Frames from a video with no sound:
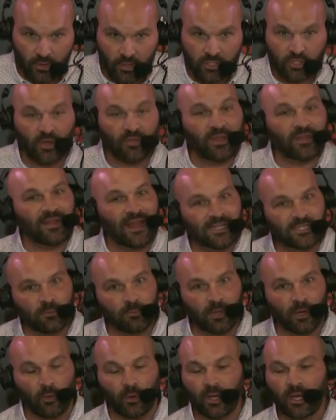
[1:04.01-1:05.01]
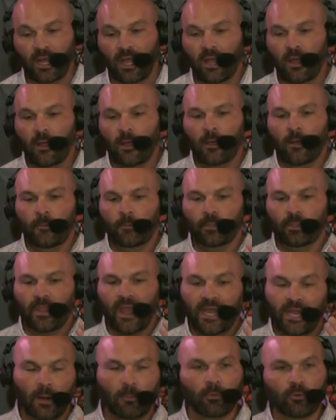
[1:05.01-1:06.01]
So I think that's a big one.
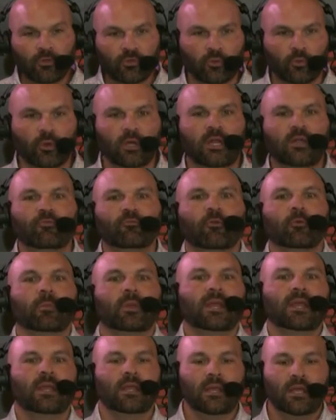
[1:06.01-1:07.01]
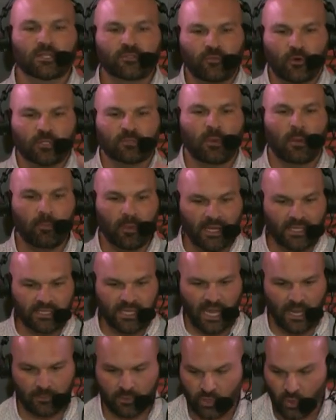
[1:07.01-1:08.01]
And number three for me, as far as my biggest
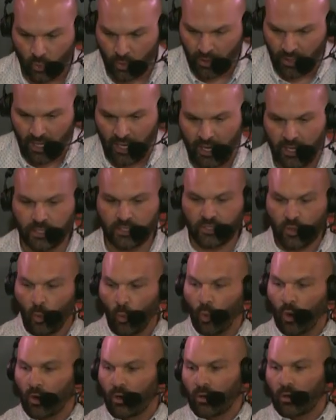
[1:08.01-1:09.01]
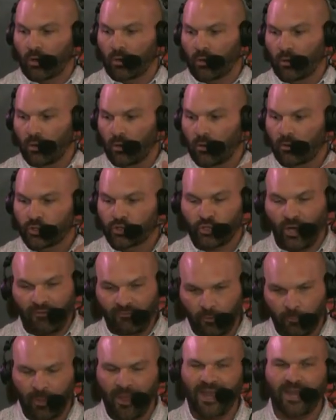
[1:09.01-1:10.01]
camp storylines, were
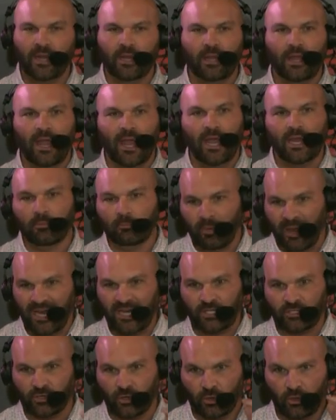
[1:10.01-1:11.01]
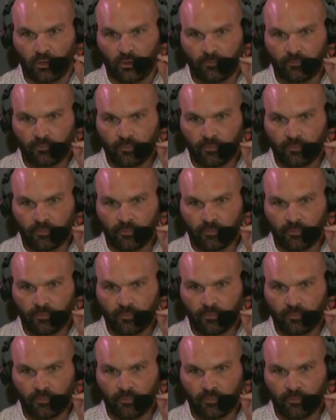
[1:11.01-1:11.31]
Trevor Penning and Payton Turner.